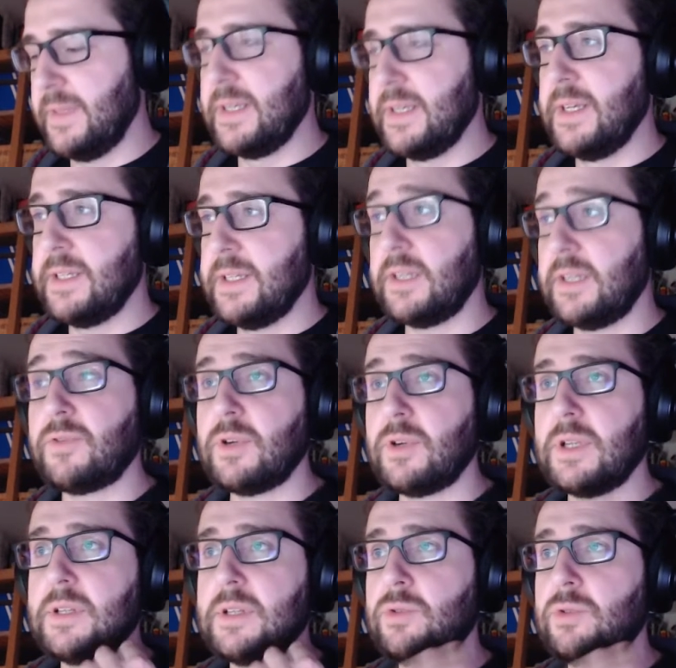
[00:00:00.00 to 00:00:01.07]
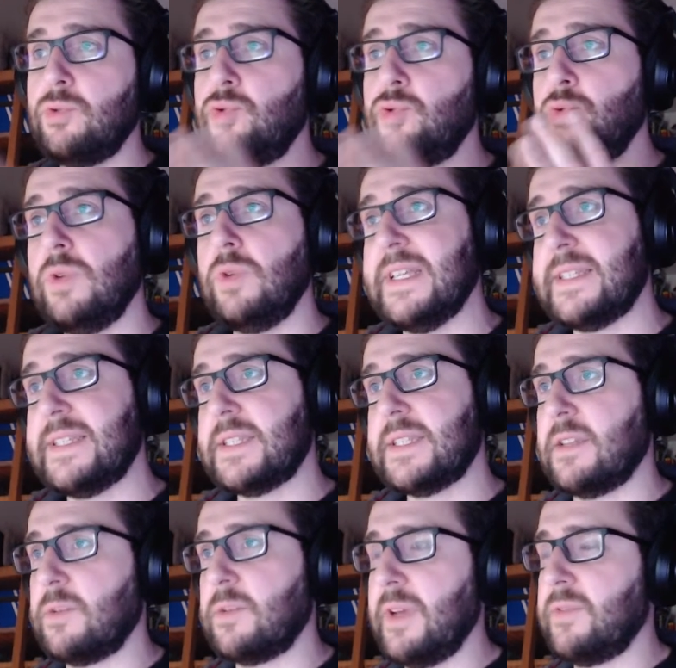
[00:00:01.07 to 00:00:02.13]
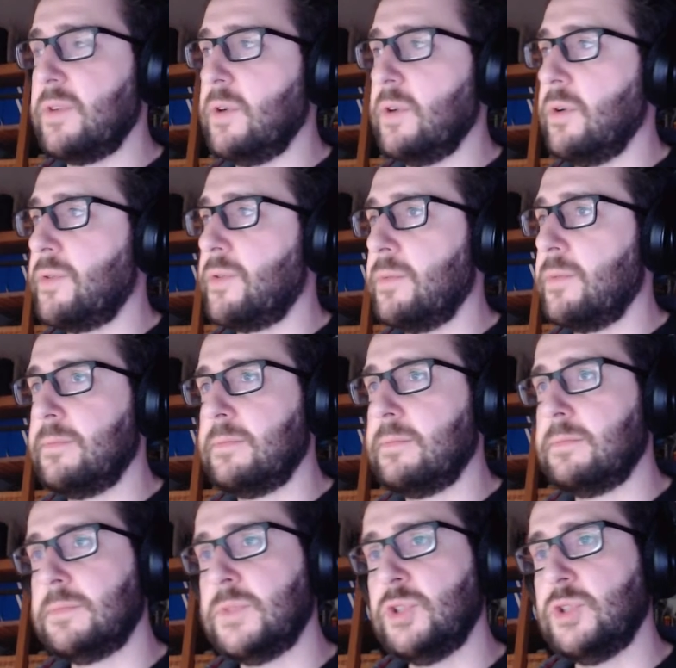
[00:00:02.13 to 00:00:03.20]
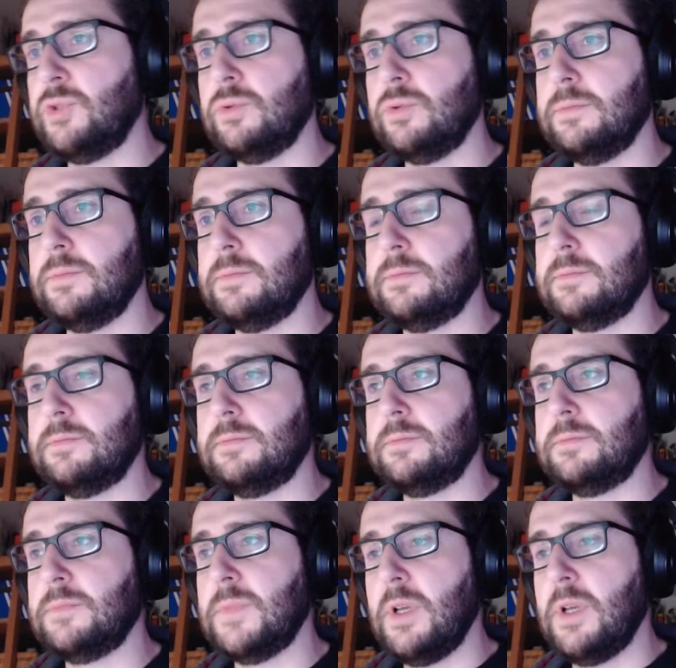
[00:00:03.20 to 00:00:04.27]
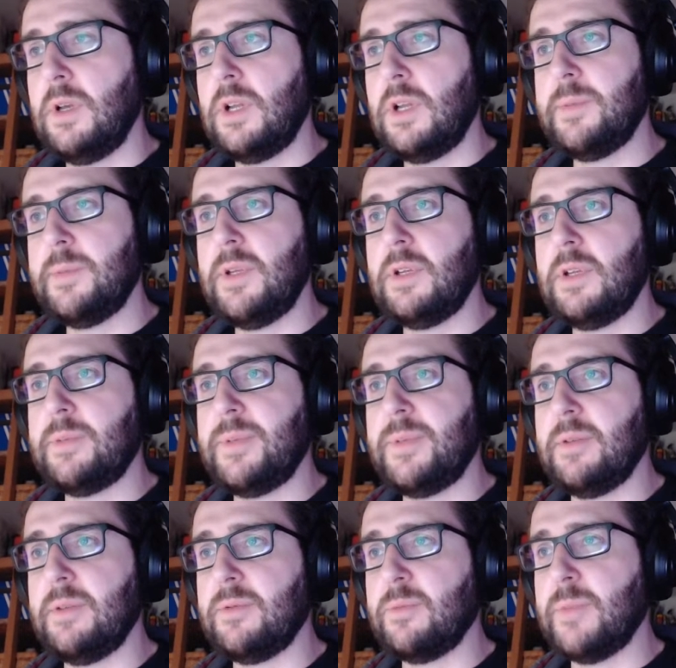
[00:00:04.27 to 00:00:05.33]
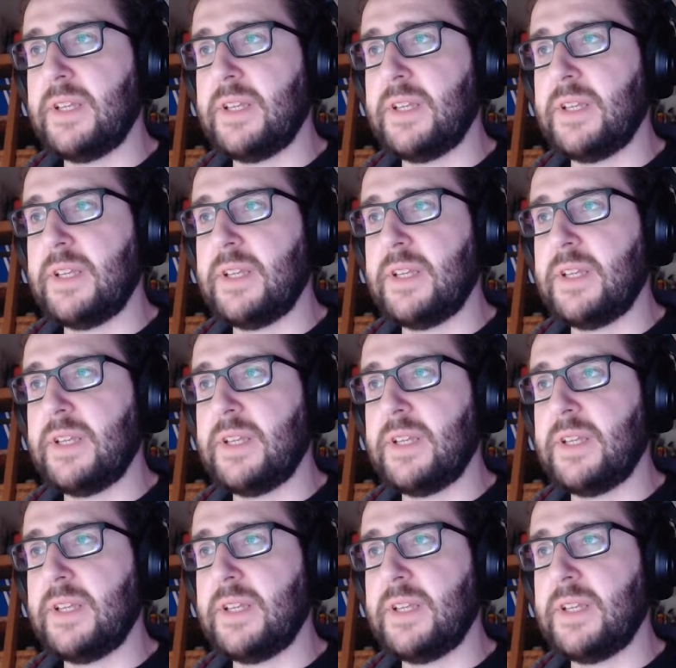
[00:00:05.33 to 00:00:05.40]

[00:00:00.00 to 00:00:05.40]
different to-do lists that we have to go through. Cool. Let me make the